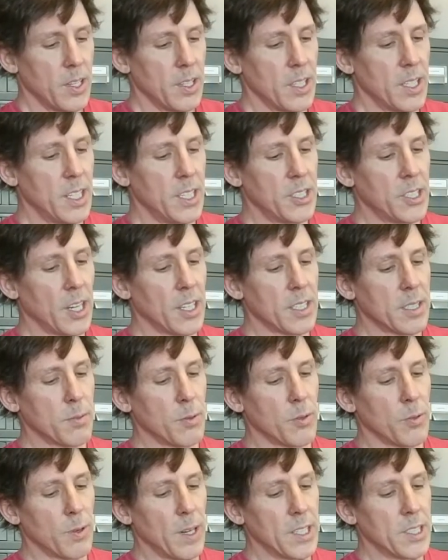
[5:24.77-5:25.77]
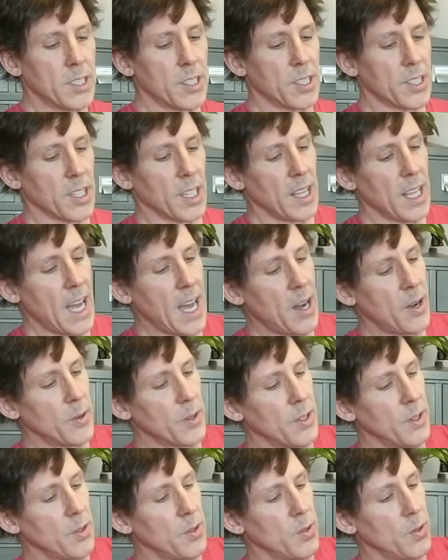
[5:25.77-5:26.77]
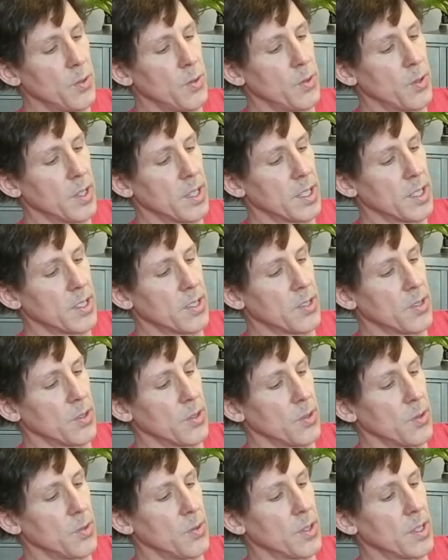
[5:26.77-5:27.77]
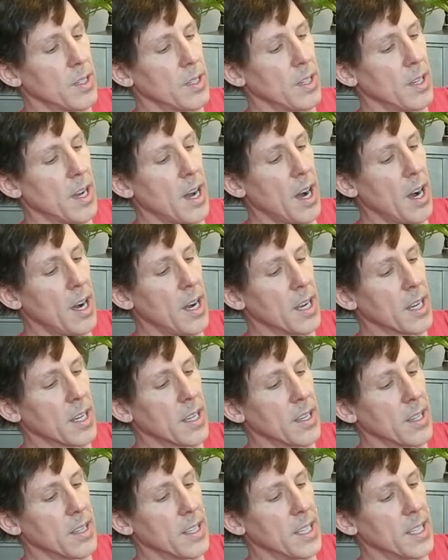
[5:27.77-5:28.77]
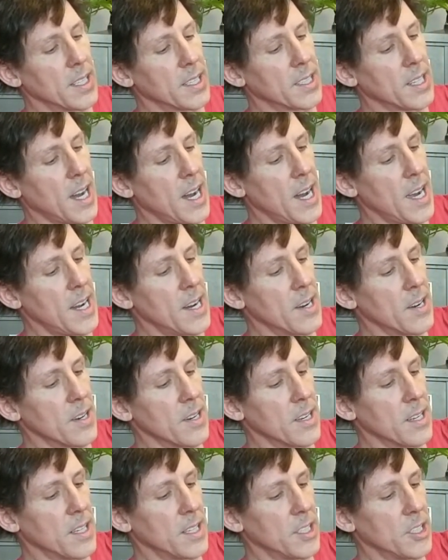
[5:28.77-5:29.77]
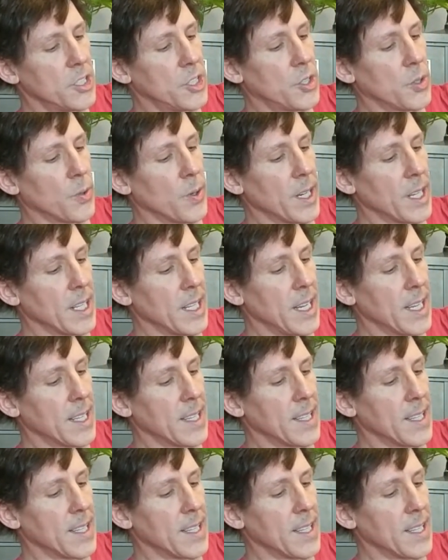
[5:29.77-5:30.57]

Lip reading: The adjustable wrenches allow you to hug the entire joint like